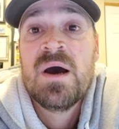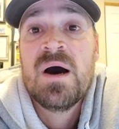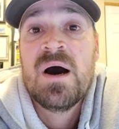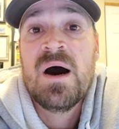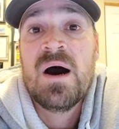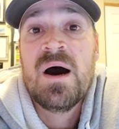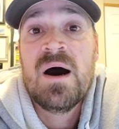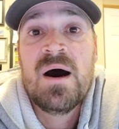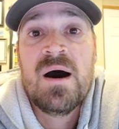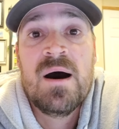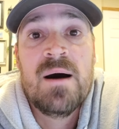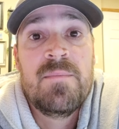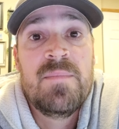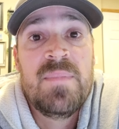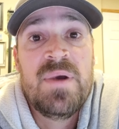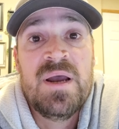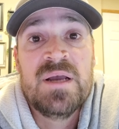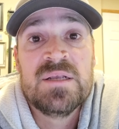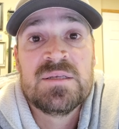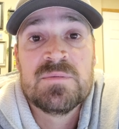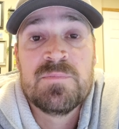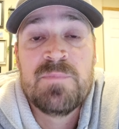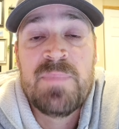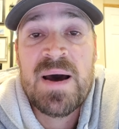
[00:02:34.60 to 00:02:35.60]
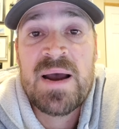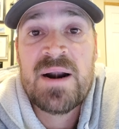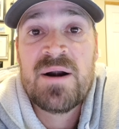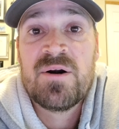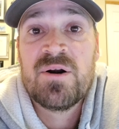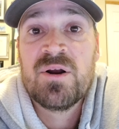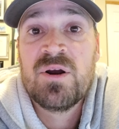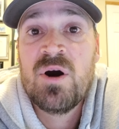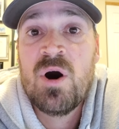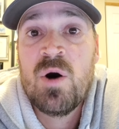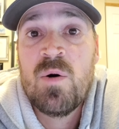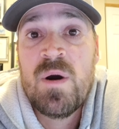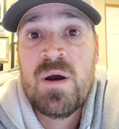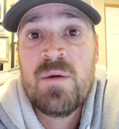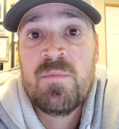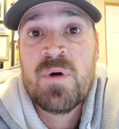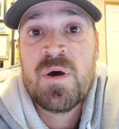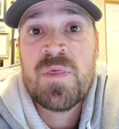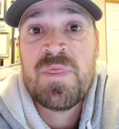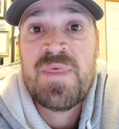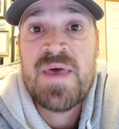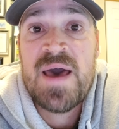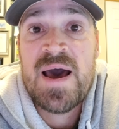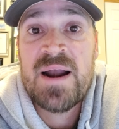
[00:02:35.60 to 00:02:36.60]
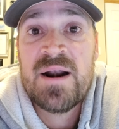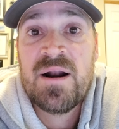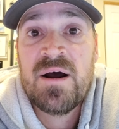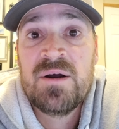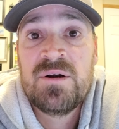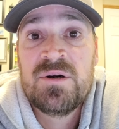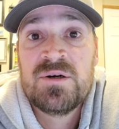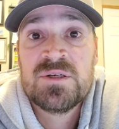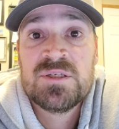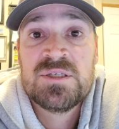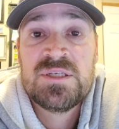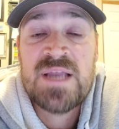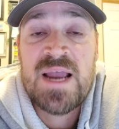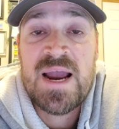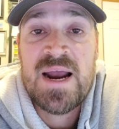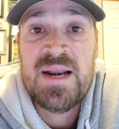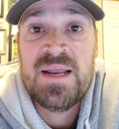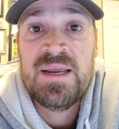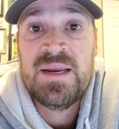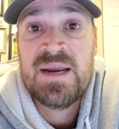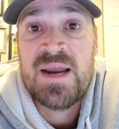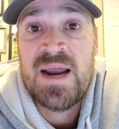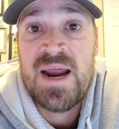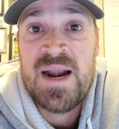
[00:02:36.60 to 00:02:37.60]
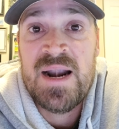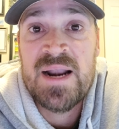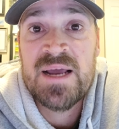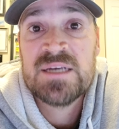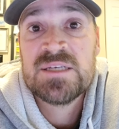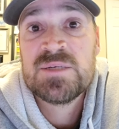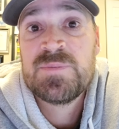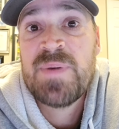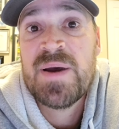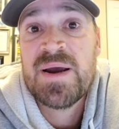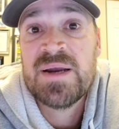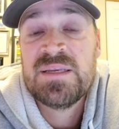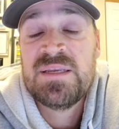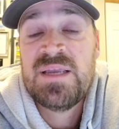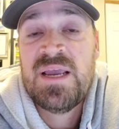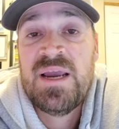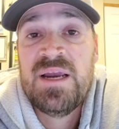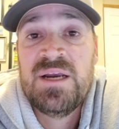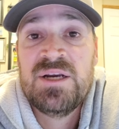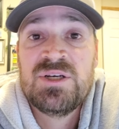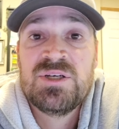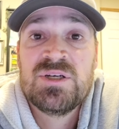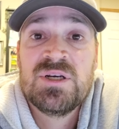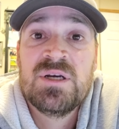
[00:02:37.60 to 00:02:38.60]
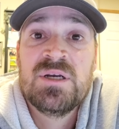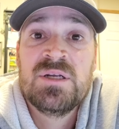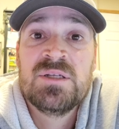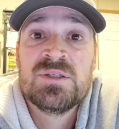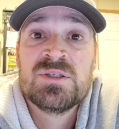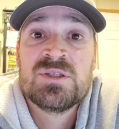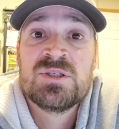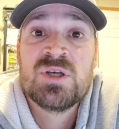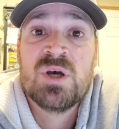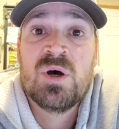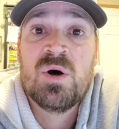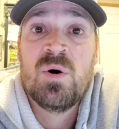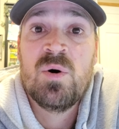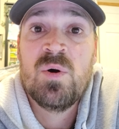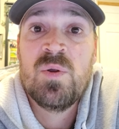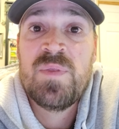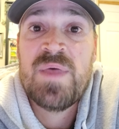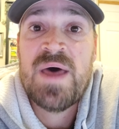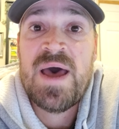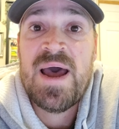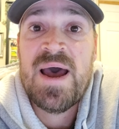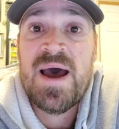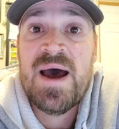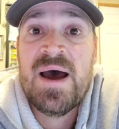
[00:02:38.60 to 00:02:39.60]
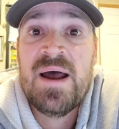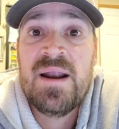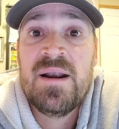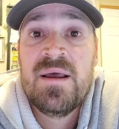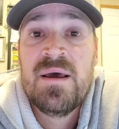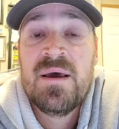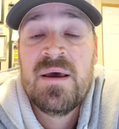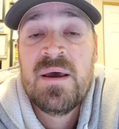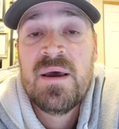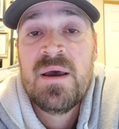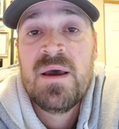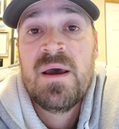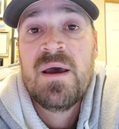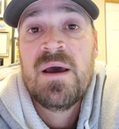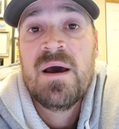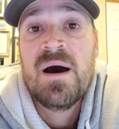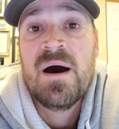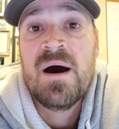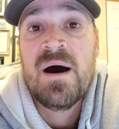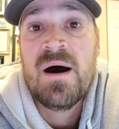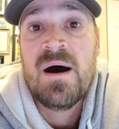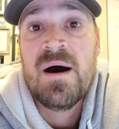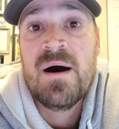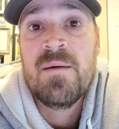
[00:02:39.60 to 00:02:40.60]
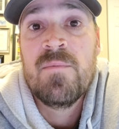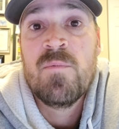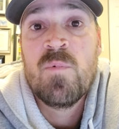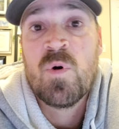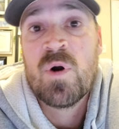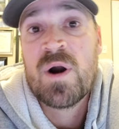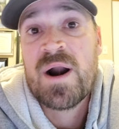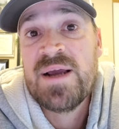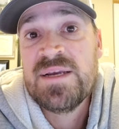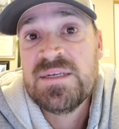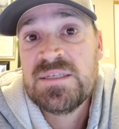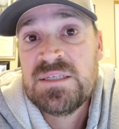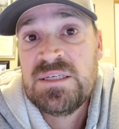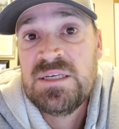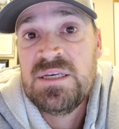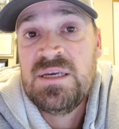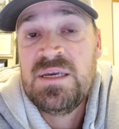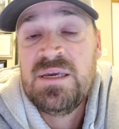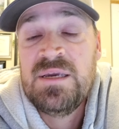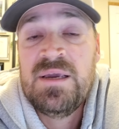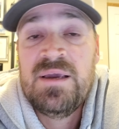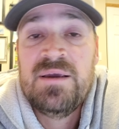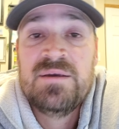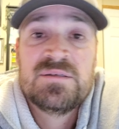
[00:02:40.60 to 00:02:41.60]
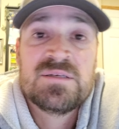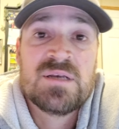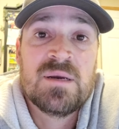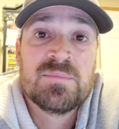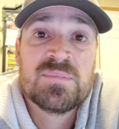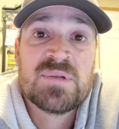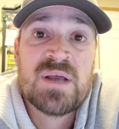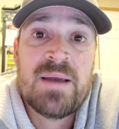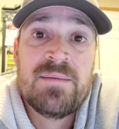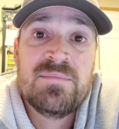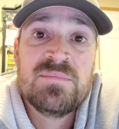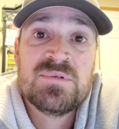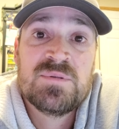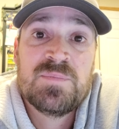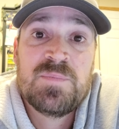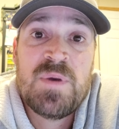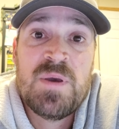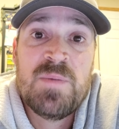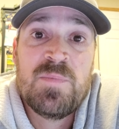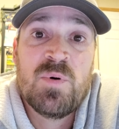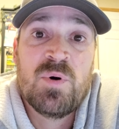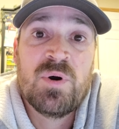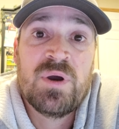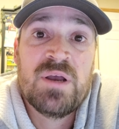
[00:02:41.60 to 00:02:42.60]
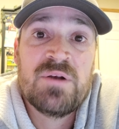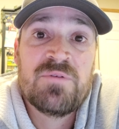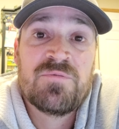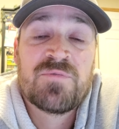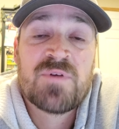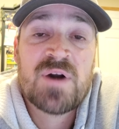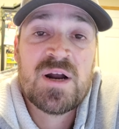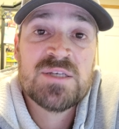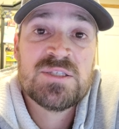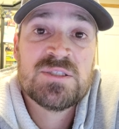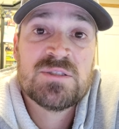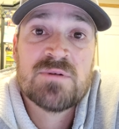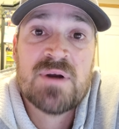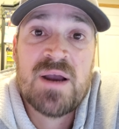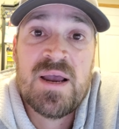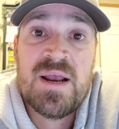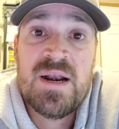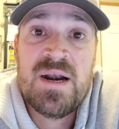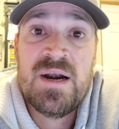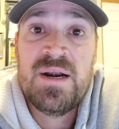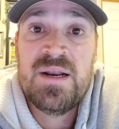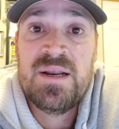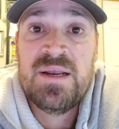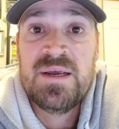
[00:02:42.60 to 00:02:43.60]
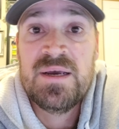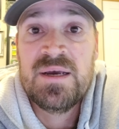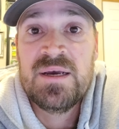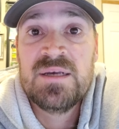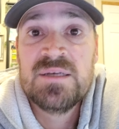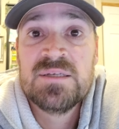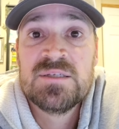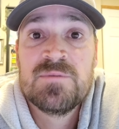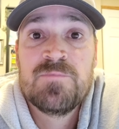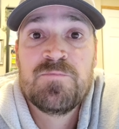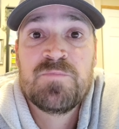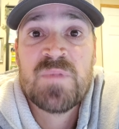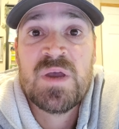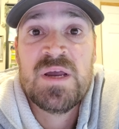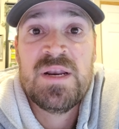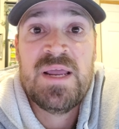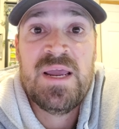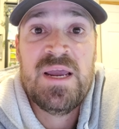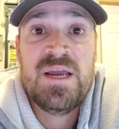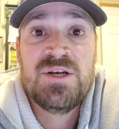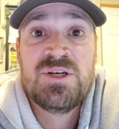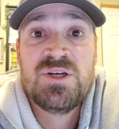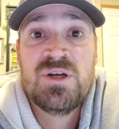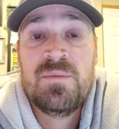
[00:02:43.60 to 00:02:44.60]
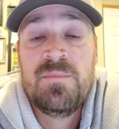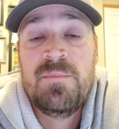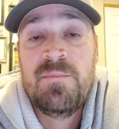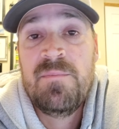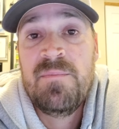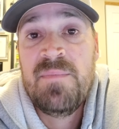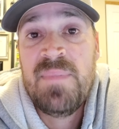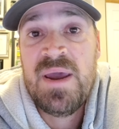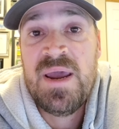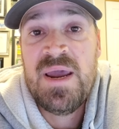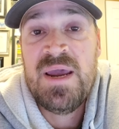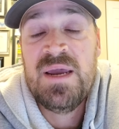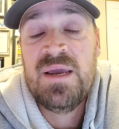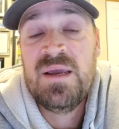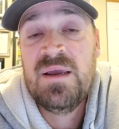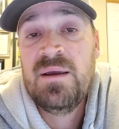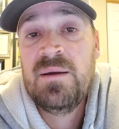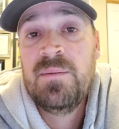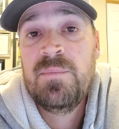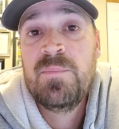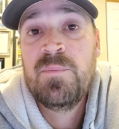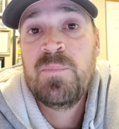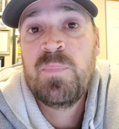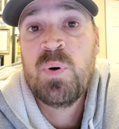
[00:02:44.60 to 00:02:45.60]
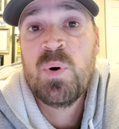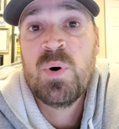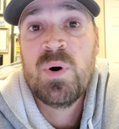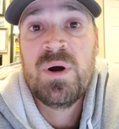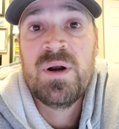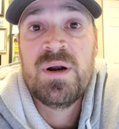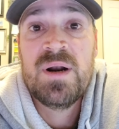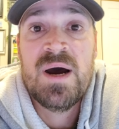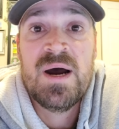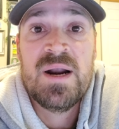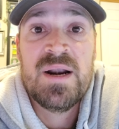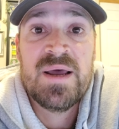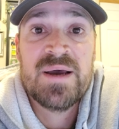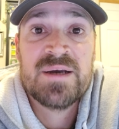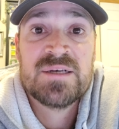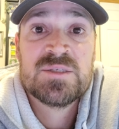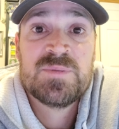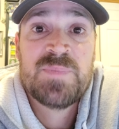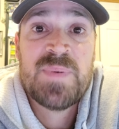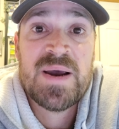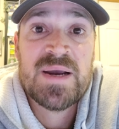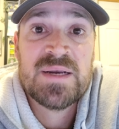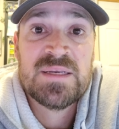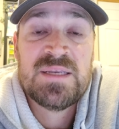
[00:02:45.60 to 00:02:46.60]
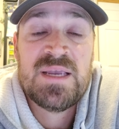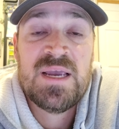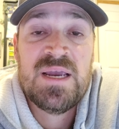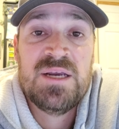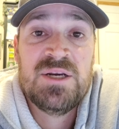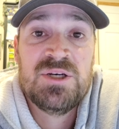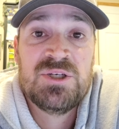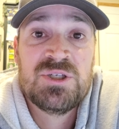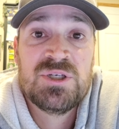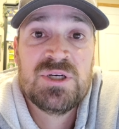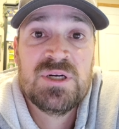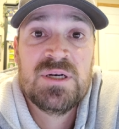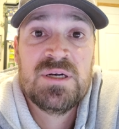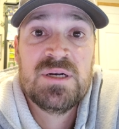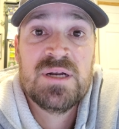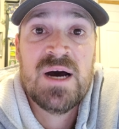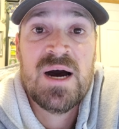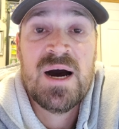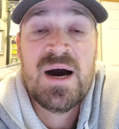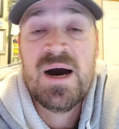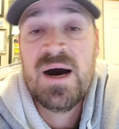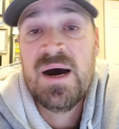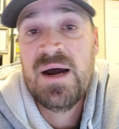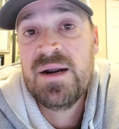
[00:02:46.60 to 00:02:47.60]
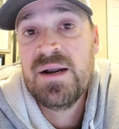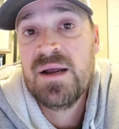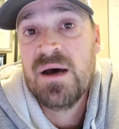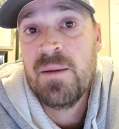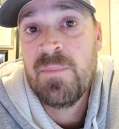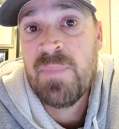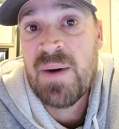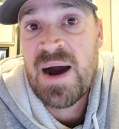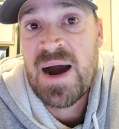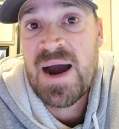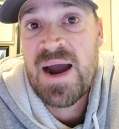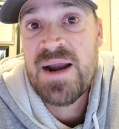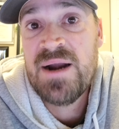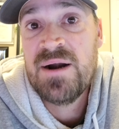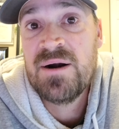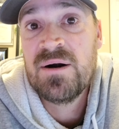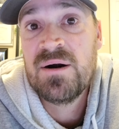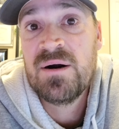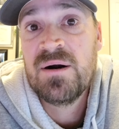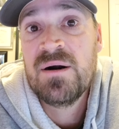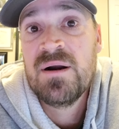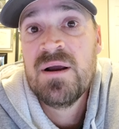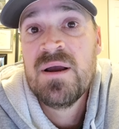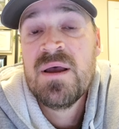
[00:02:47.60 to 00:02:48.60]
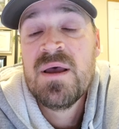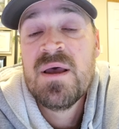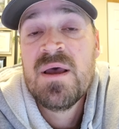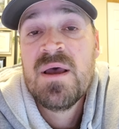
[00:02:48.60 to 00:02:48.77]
It's better to go in with that understanding and expectation, so that where I see sometimes people get frustrated is an agent may put an expectation on a buyer